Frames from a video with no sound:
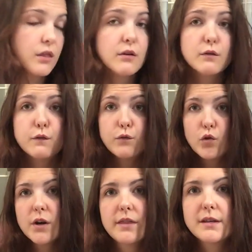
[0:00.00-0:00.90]
The
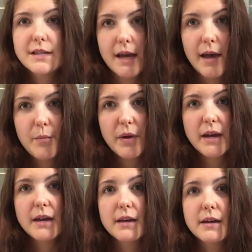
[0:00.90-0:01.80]
fourth tip
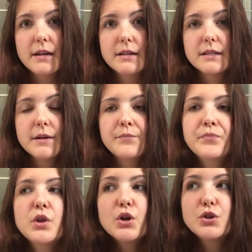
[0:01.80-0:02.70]
is
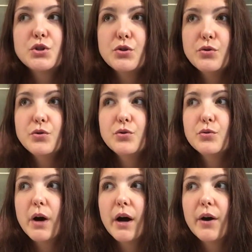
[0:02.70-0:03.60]

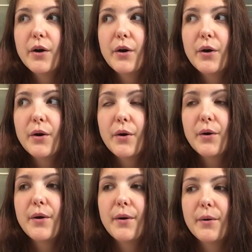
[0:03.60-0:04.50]
to
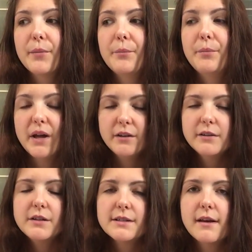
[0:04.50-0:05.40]
bundle
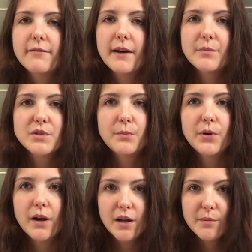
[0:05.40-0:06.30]
yourself up. So
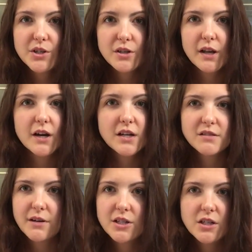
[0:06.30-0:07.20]
put on a bunch of
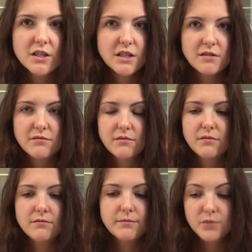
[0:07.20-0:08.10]
layers, sweatshirt,
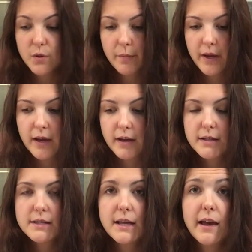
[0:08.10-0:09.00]

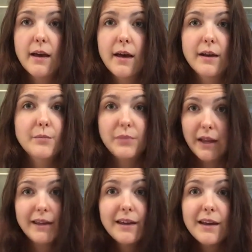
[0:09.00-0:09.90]
sweatpants, and
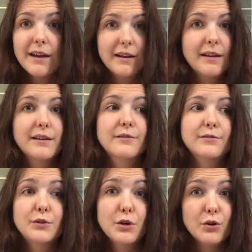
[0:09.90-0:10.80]
blanket, and kind of
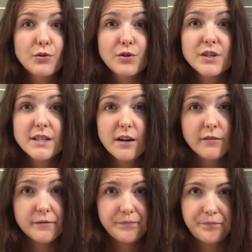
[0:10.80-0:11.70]
cocoon yourself.